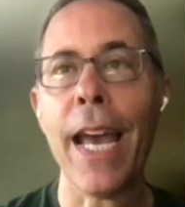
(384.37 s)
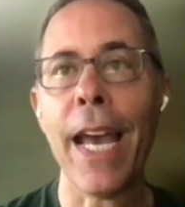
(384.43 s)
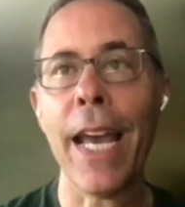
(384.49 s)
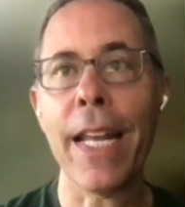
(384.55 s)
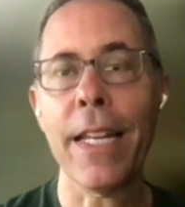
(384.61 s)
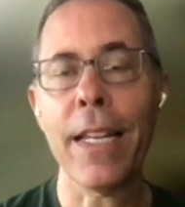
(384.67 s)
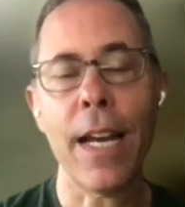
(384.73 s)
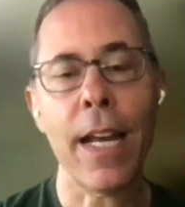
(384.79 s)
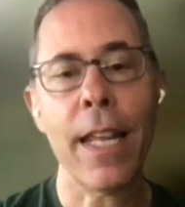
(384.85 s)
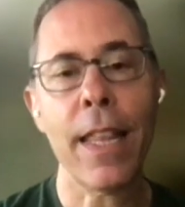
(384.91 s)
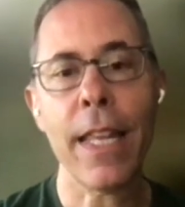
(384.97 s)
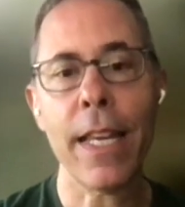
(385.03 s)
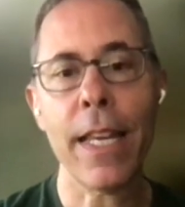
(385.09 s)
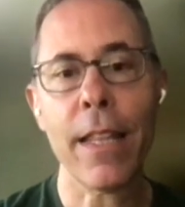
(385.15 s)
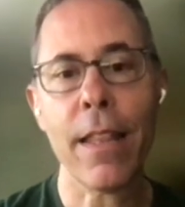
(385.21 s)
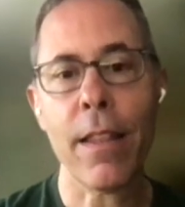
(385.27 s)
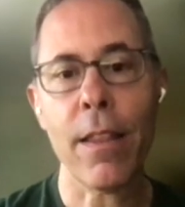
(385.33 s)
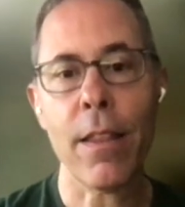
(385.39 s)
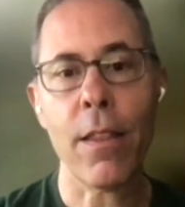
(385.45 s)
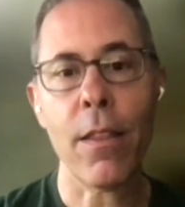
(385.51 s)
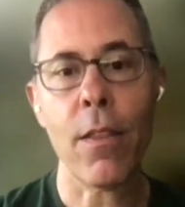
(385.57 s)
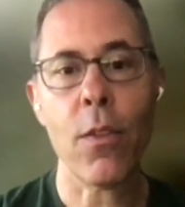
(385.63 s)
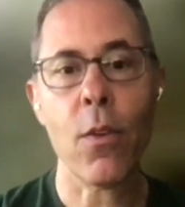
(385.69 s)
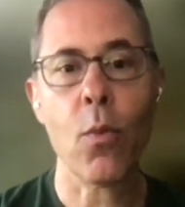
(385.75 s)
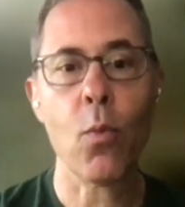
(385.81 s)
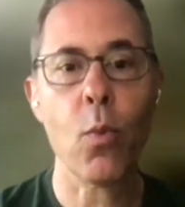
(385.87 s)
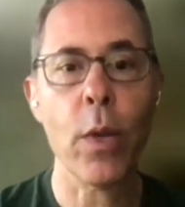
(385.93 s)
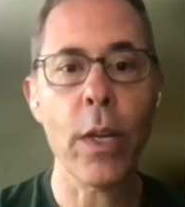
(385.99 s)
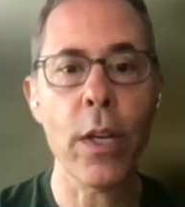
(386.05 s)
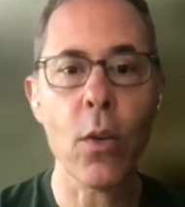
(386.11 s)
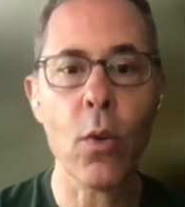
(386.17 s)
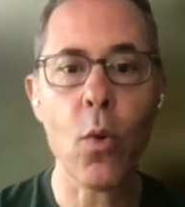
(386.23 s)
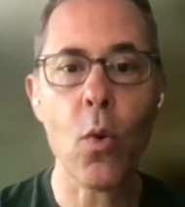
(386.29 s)
And I think the
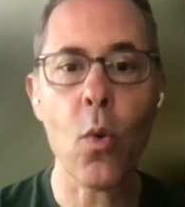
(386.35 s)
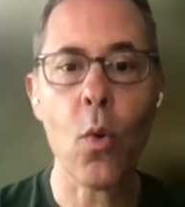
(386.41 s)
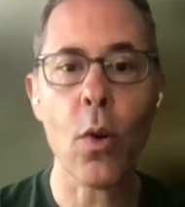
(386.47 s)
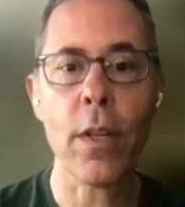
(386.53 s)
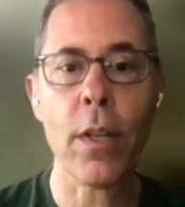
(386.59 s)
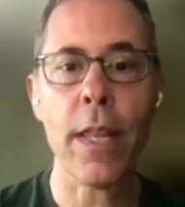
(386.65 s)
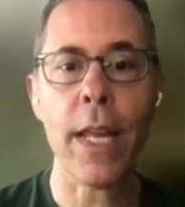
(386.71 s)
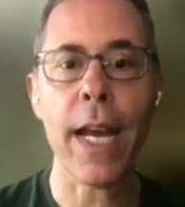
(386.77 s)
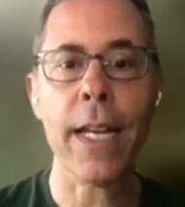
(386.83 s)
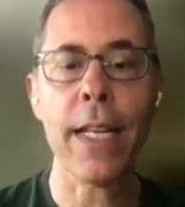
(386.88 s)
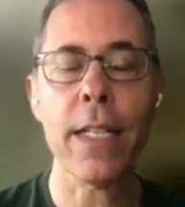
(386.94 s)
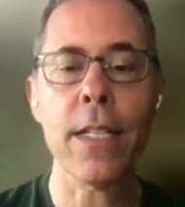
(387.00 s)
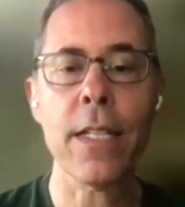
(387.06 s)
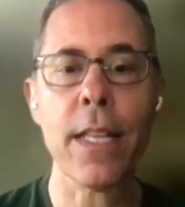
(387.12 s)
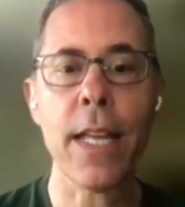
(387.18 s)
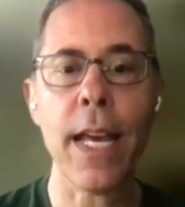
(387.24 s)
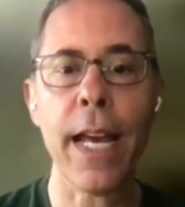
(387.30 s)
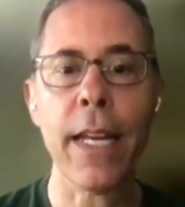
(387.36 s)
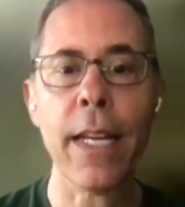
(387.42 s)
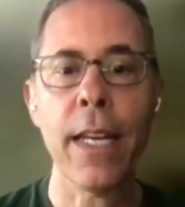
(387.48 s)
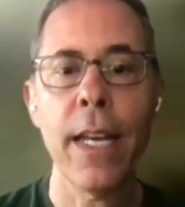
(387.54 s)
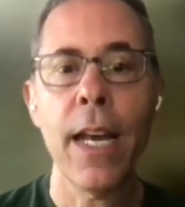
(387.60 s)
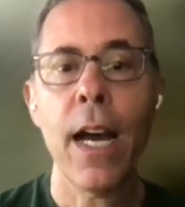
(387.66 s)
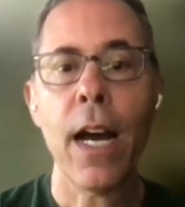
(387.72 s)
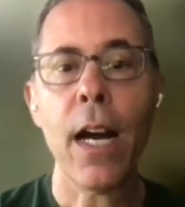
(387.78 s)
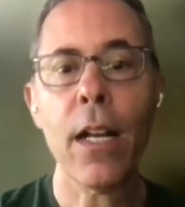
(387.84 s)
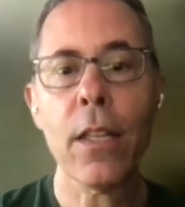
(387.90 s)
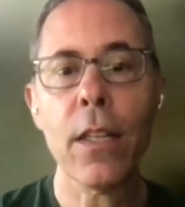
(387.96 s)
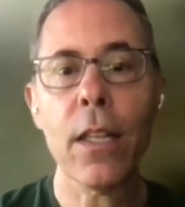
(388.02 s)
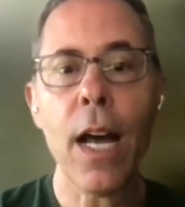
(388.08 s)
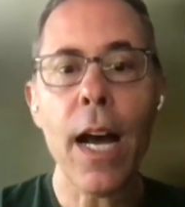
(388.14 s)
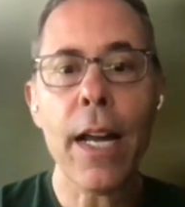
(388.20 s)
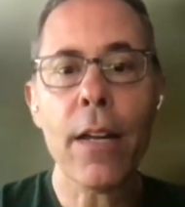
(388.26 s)
real core to that is that a
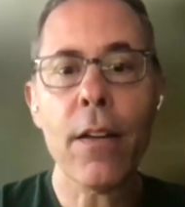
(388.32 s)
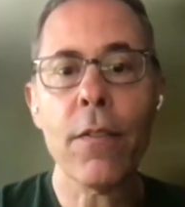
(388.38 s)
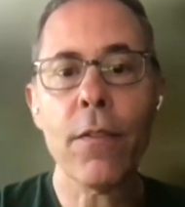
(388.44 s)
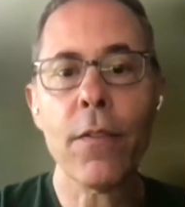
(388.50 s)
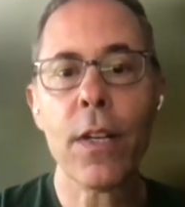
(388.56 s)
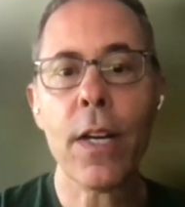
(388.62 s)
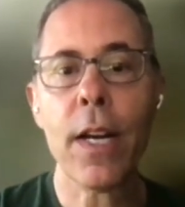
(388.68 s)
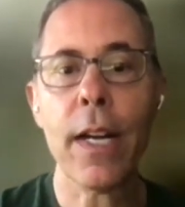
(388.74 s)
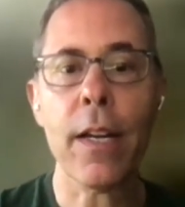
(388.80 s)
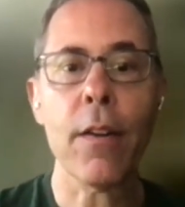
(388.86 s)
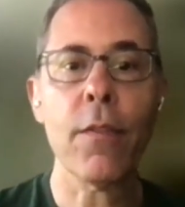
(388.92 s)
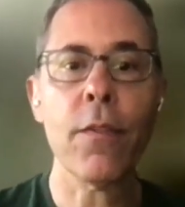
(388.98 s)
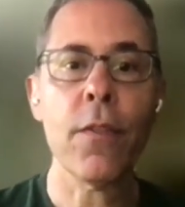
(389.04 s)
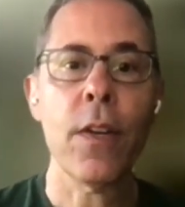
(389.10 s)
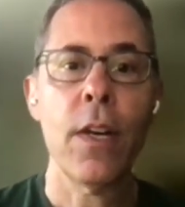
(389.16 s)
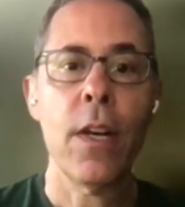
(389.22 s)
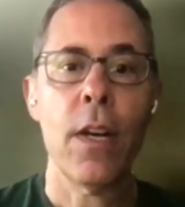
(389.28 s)
lot of kind of